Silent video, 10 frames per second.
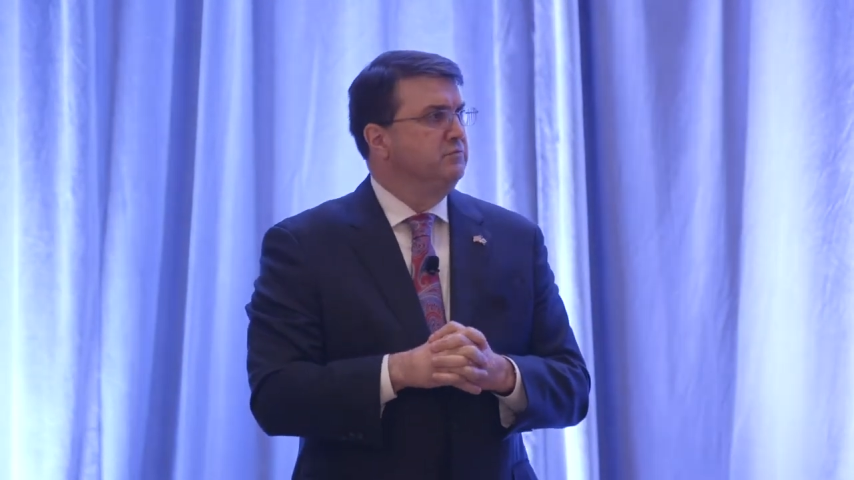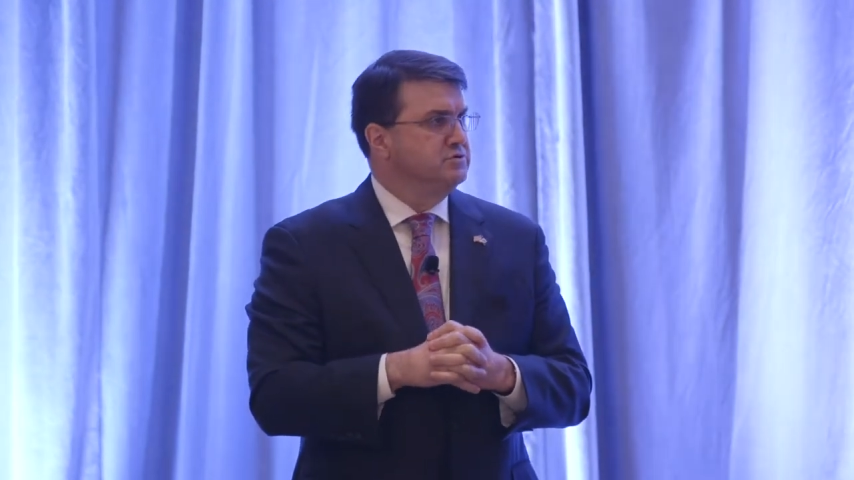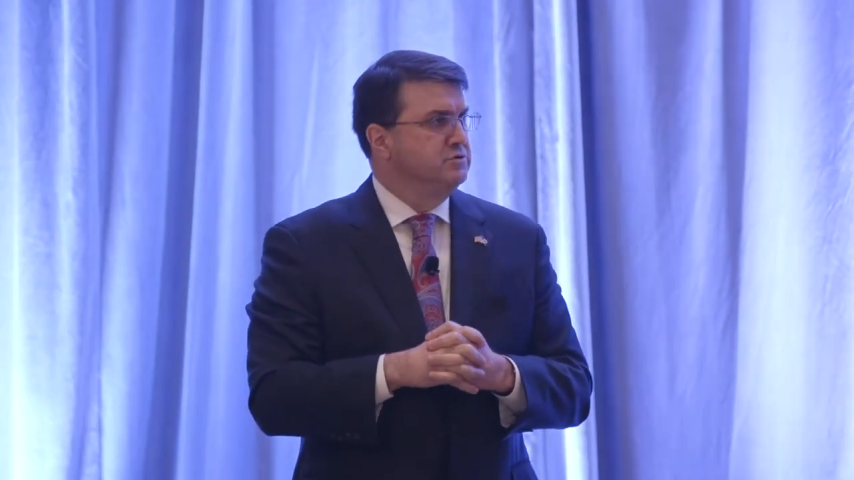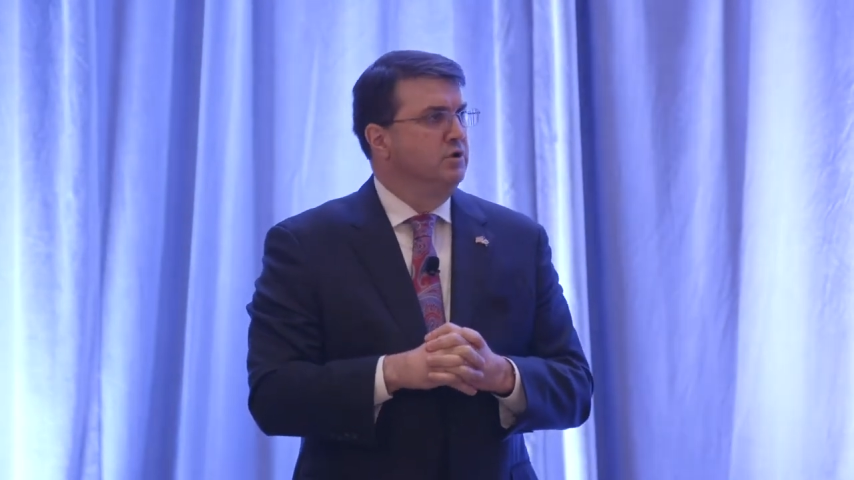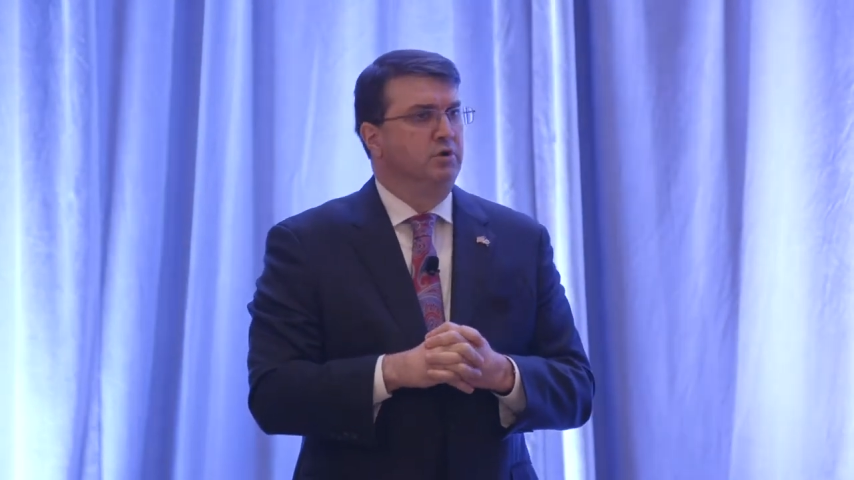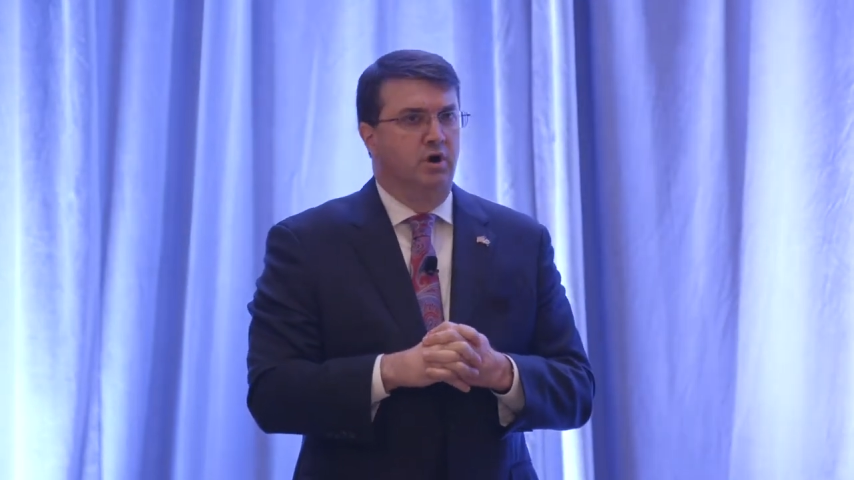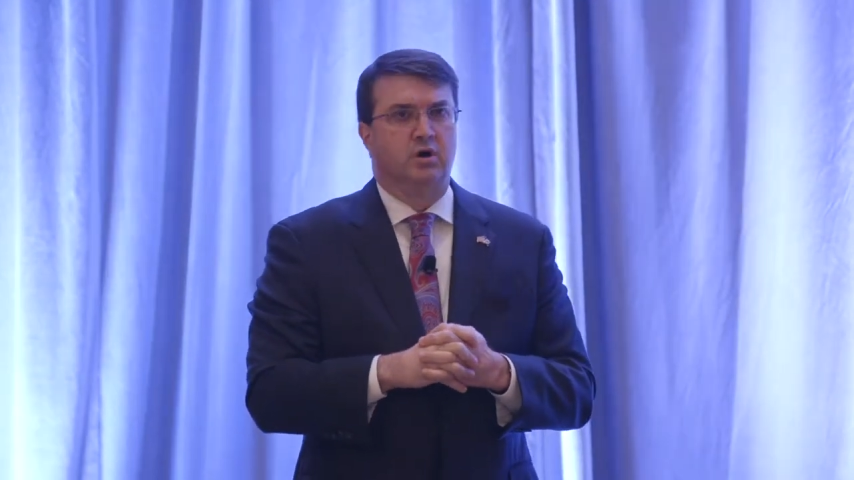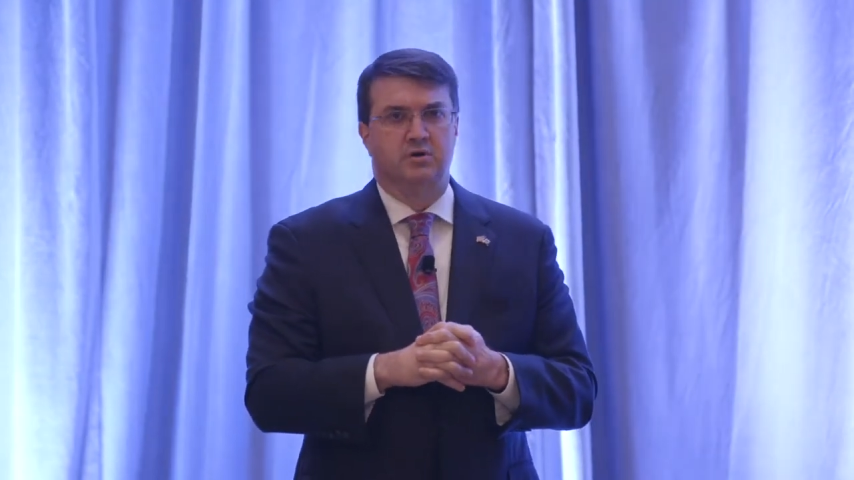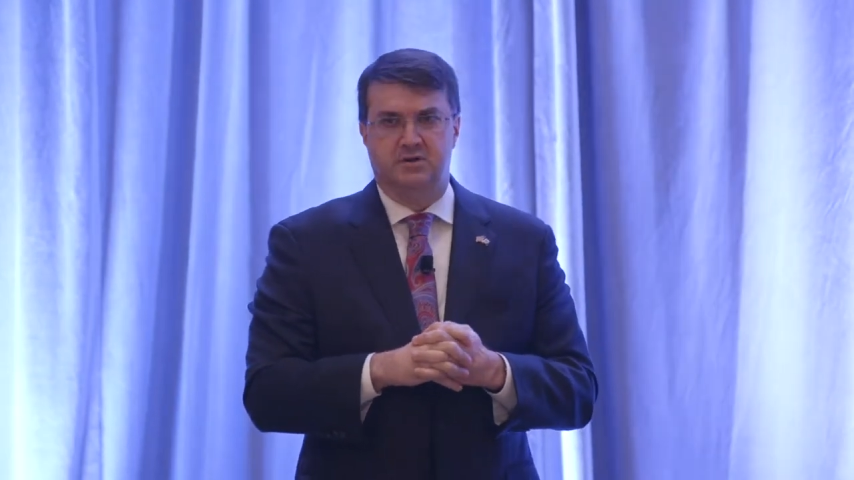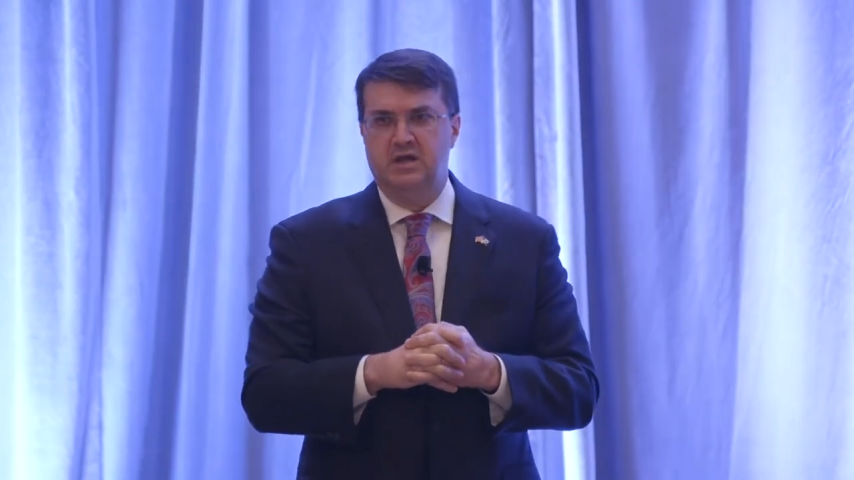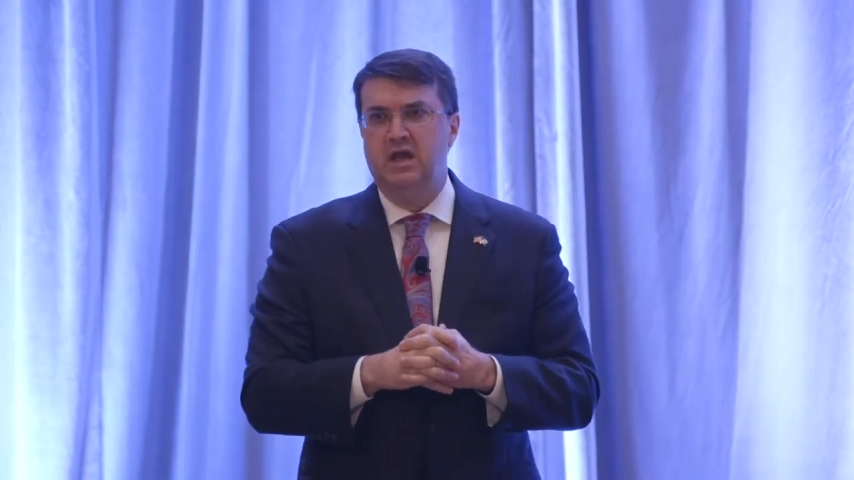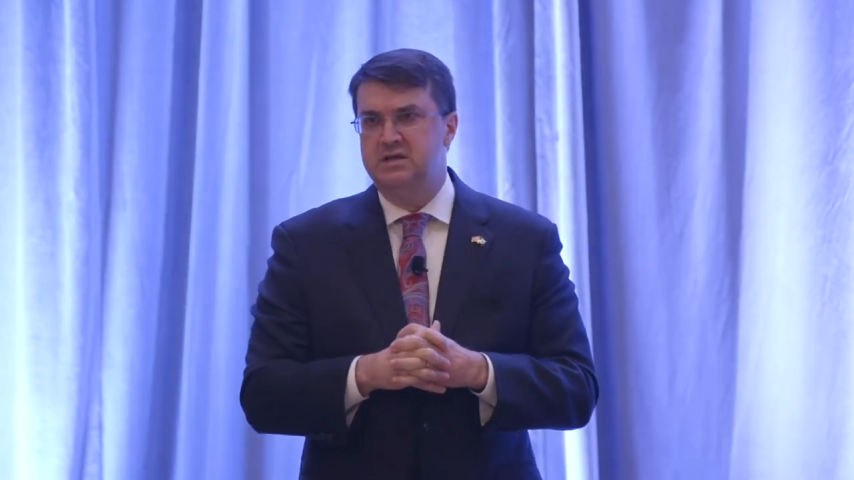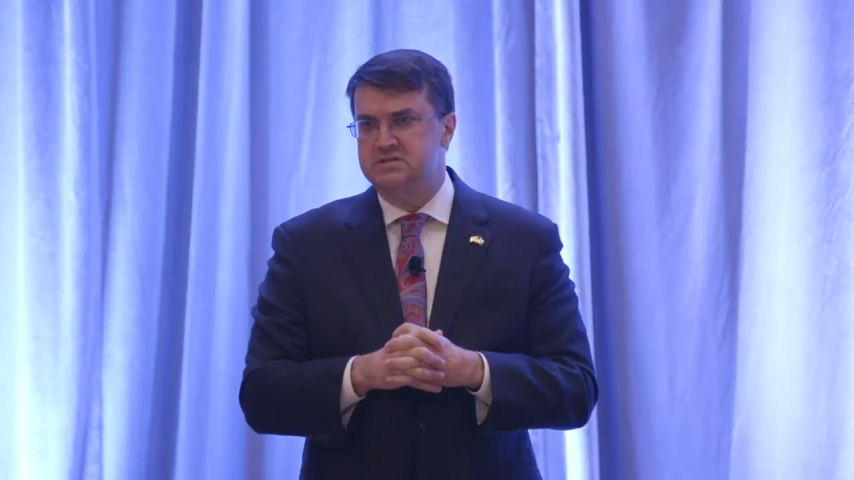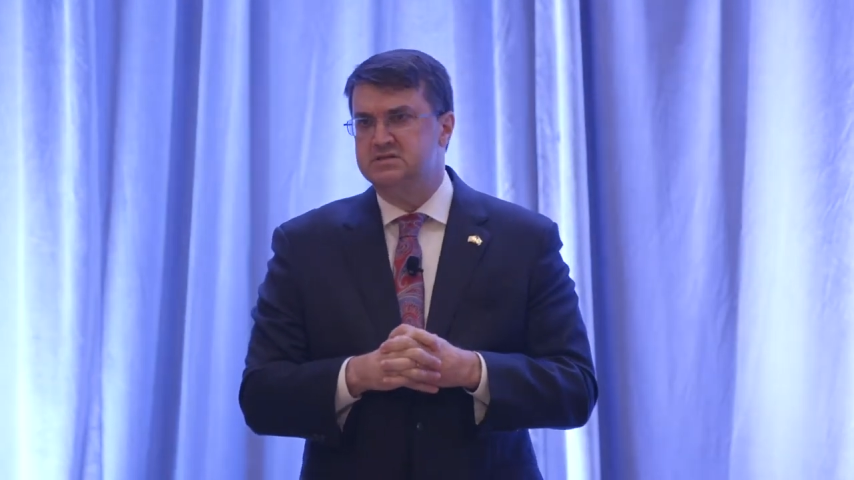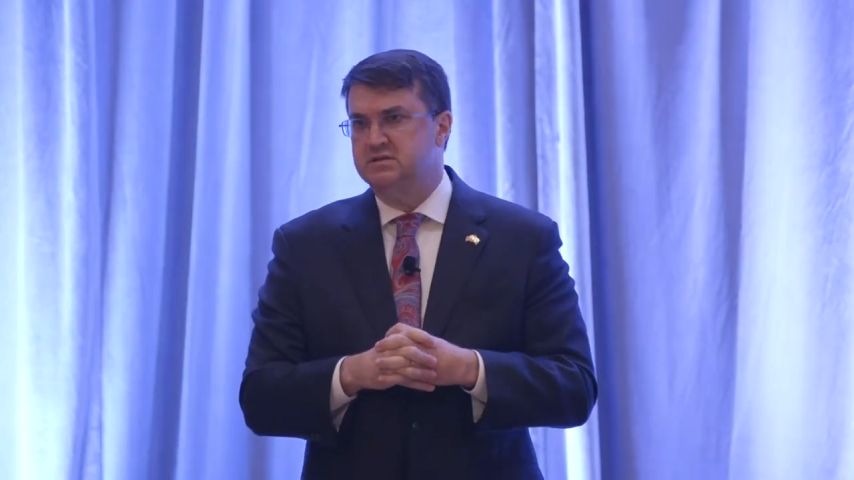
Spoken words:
was no longer the case,